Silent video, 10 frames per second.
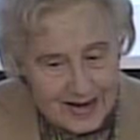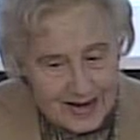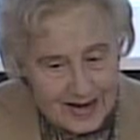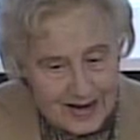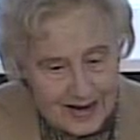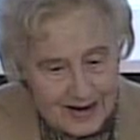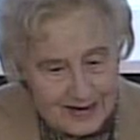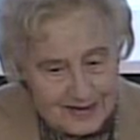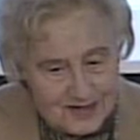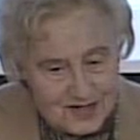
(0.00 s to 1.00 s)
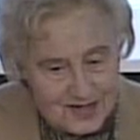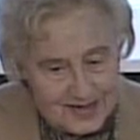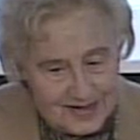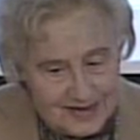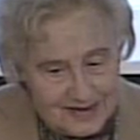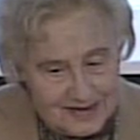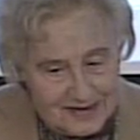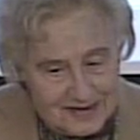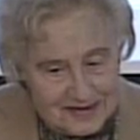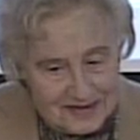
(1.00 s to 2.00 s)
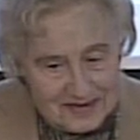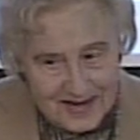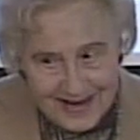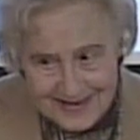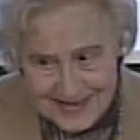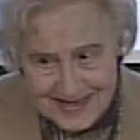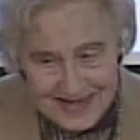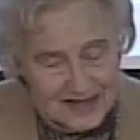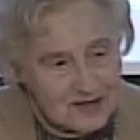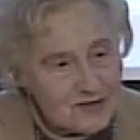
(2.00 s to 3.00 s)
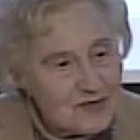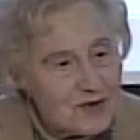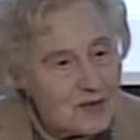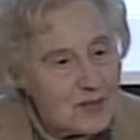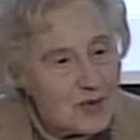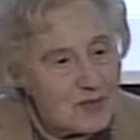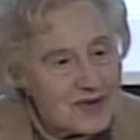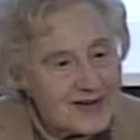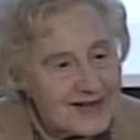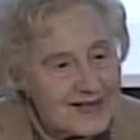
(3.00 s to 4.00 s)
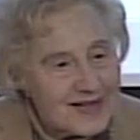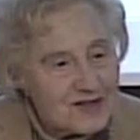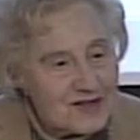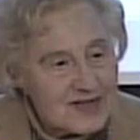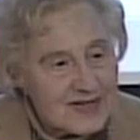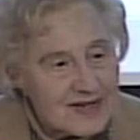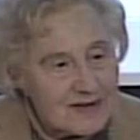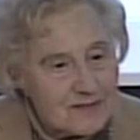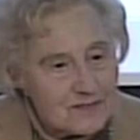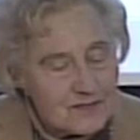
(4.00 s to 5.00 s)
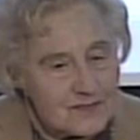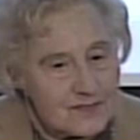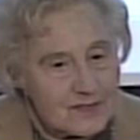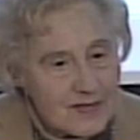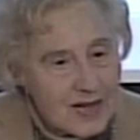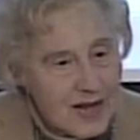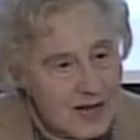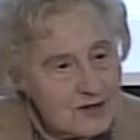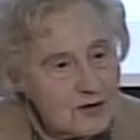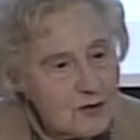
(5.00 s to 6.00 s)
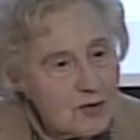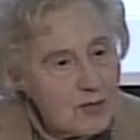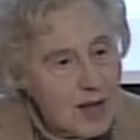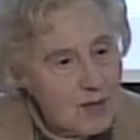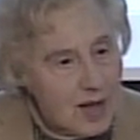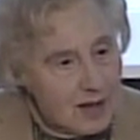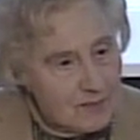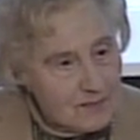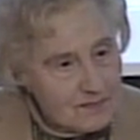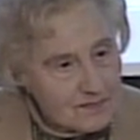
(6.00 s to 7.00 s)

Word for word: And she hesitated for a moment and then she said, I told my mom.